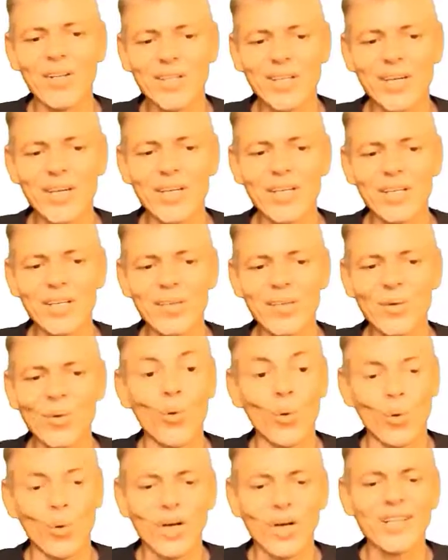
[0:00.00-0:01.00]
consonant,
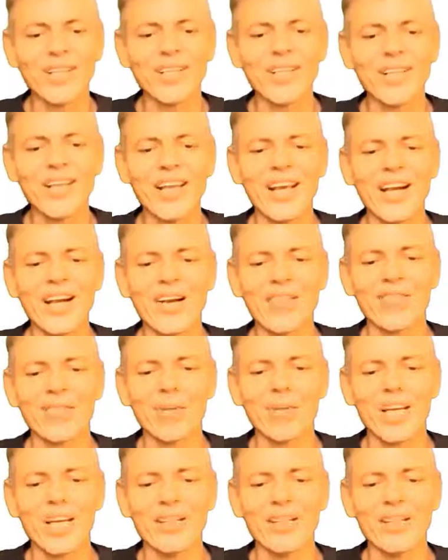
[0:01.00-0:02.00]
or not in the
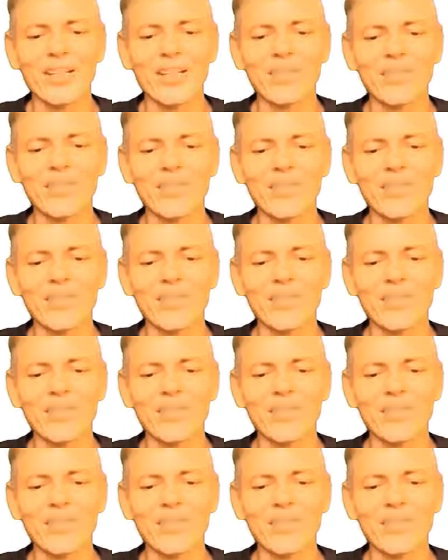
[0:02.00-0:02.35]
alphabet.